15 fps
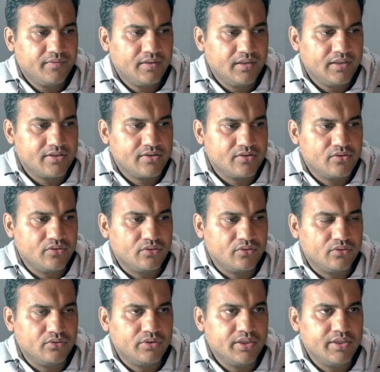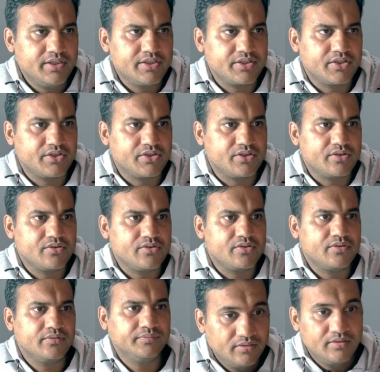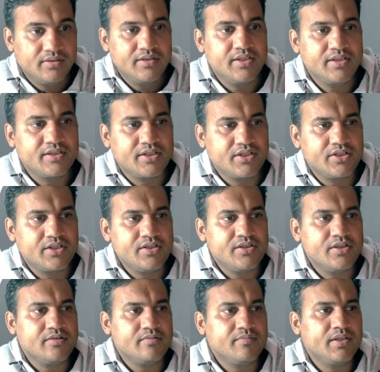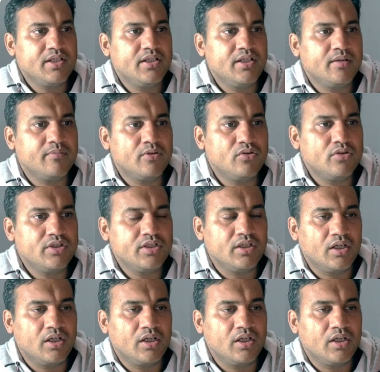Let's go to the discussions. Discussions is mainly around